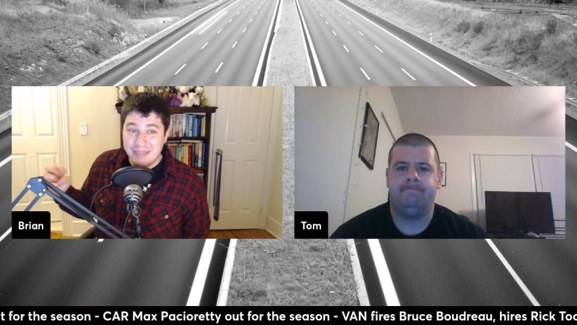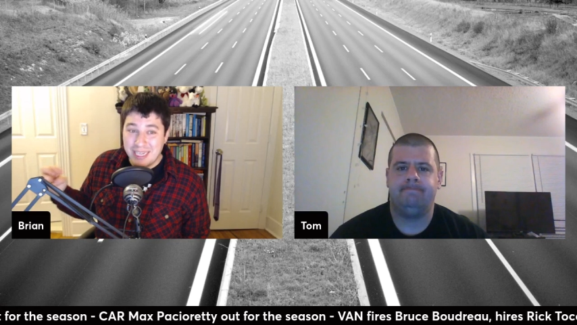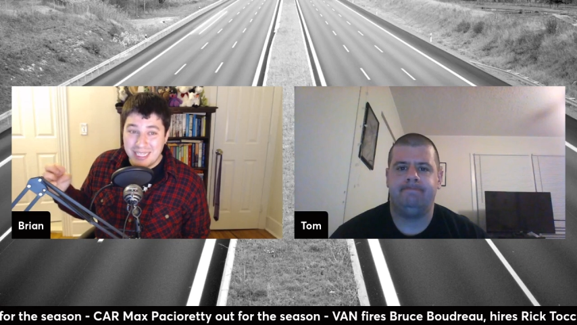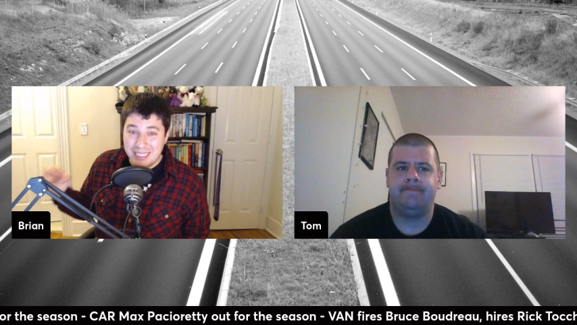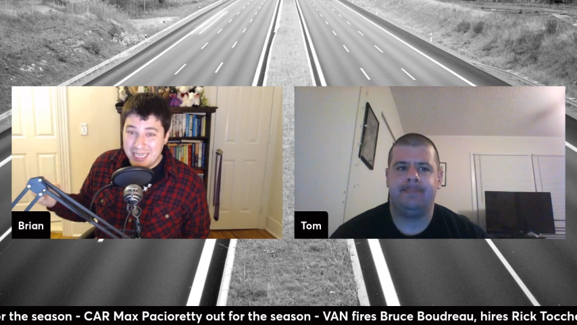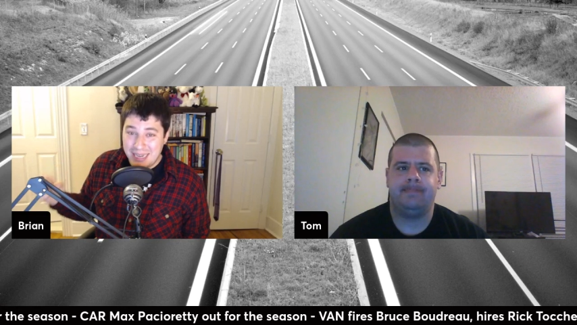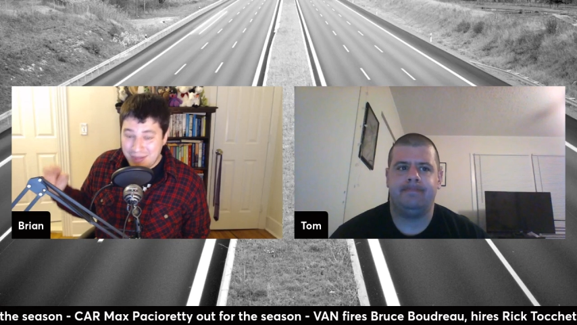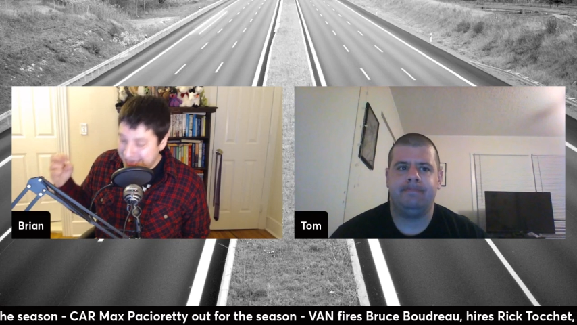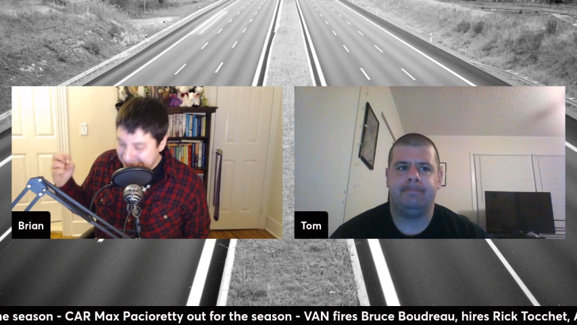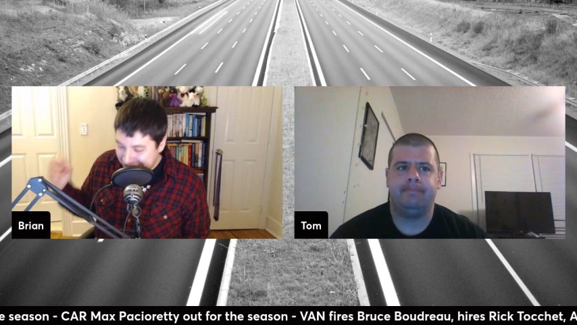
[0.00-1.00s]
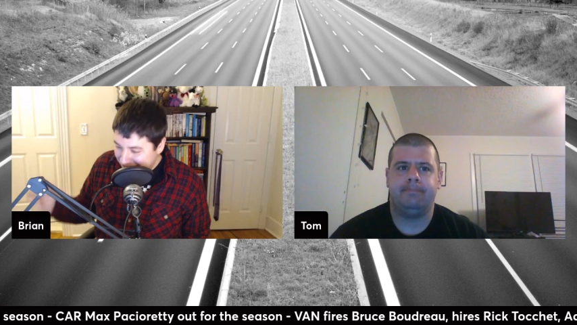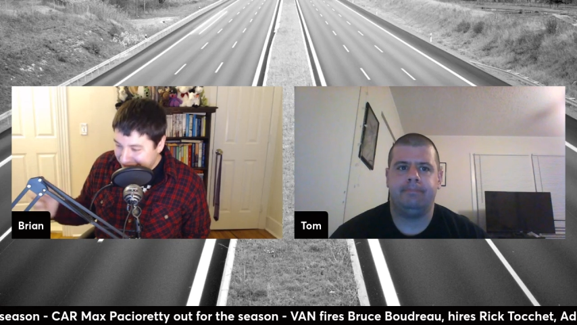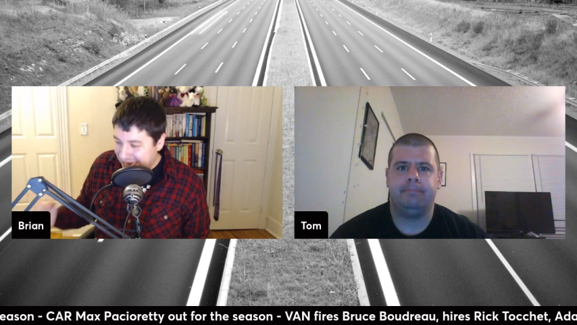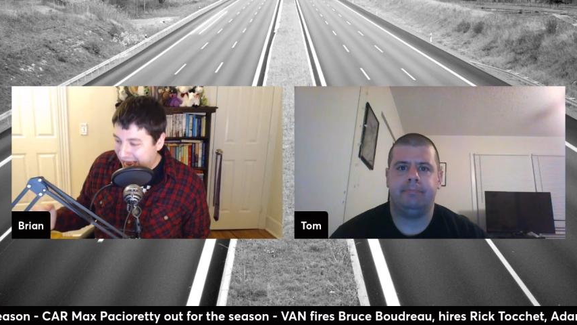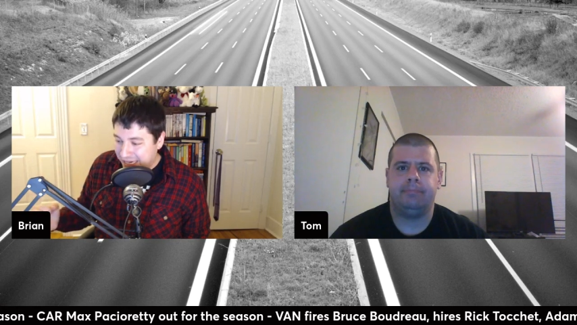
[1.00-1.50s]
Speaker 1: like this team
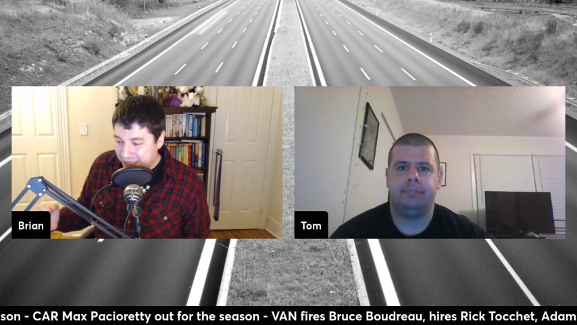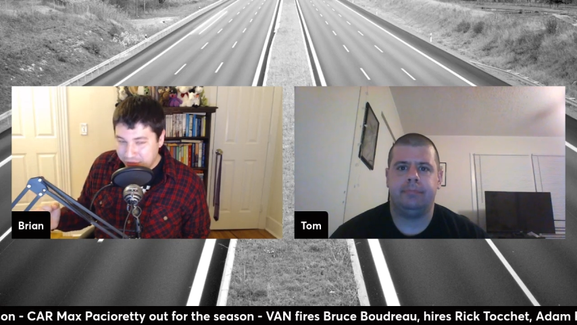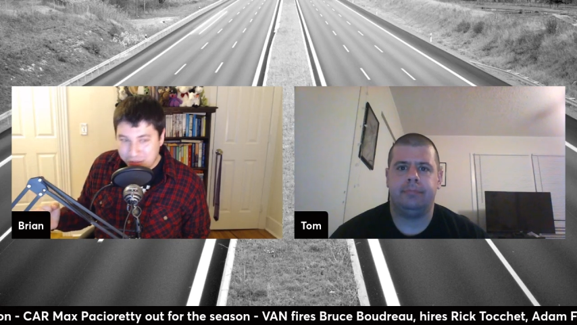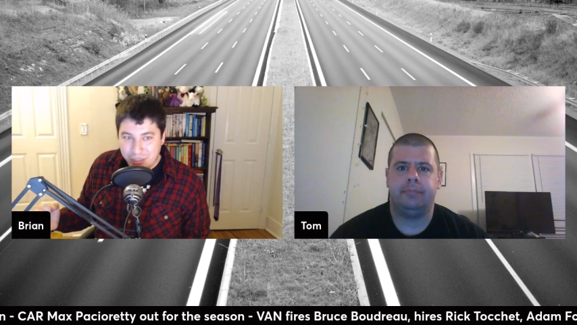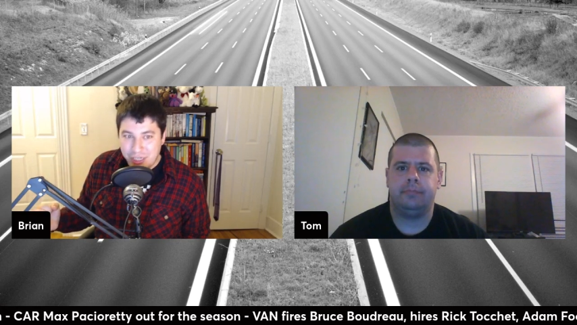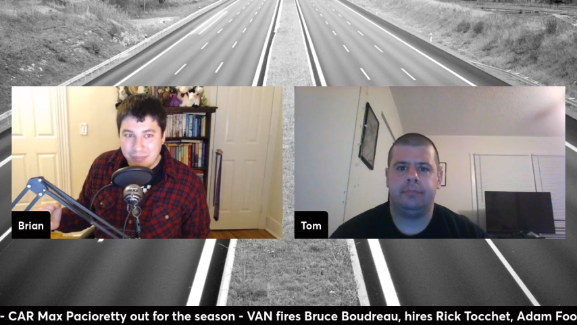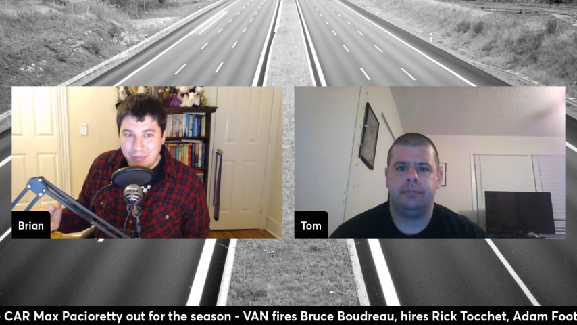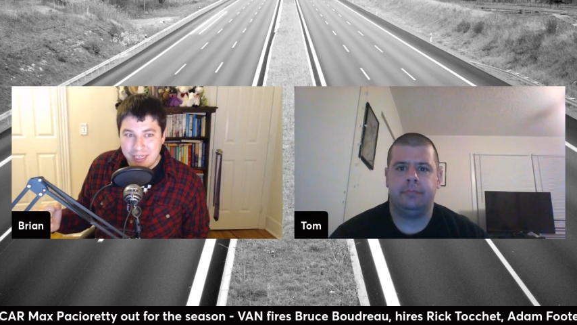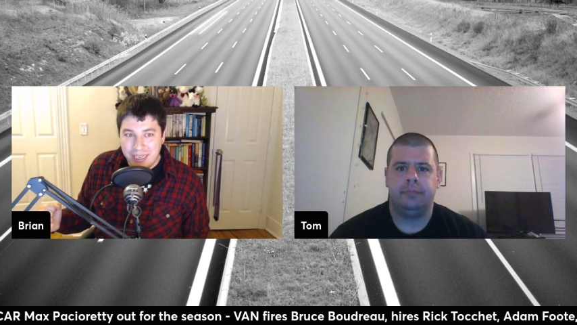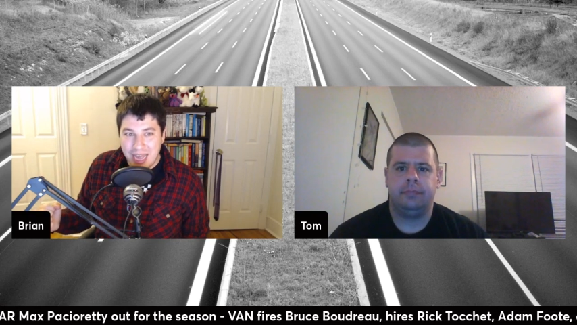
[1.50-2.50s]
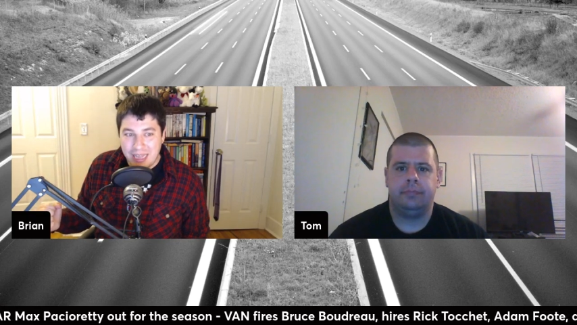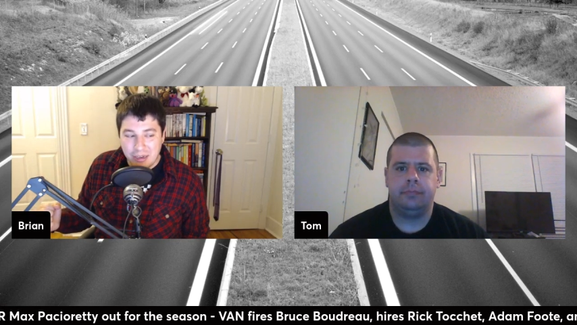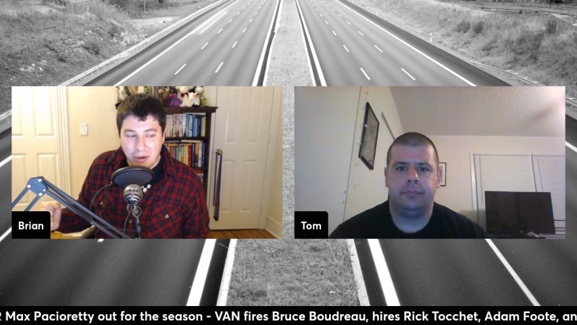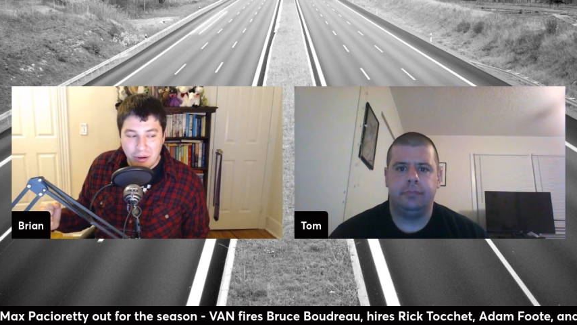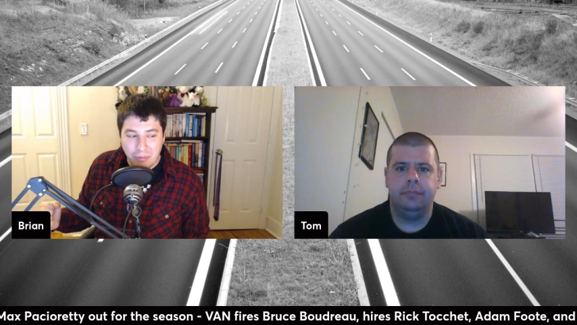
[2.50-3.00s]
needs an attitude adjustment at the
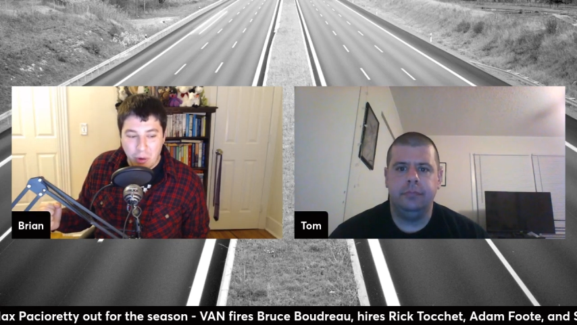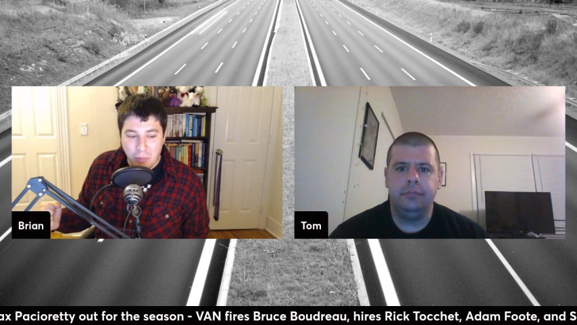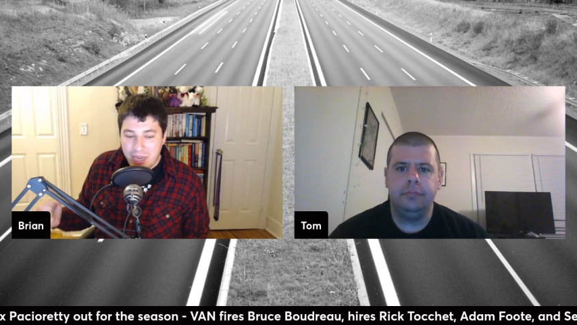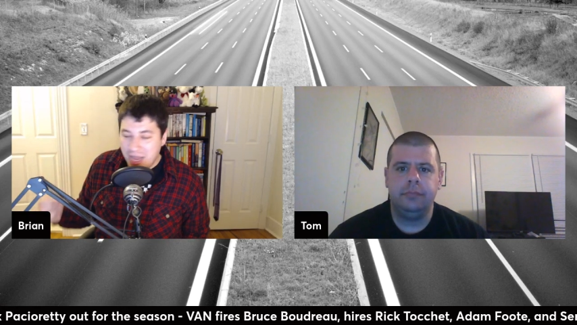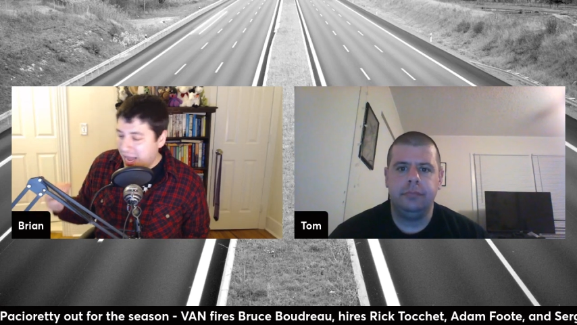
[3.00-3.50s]
current moment.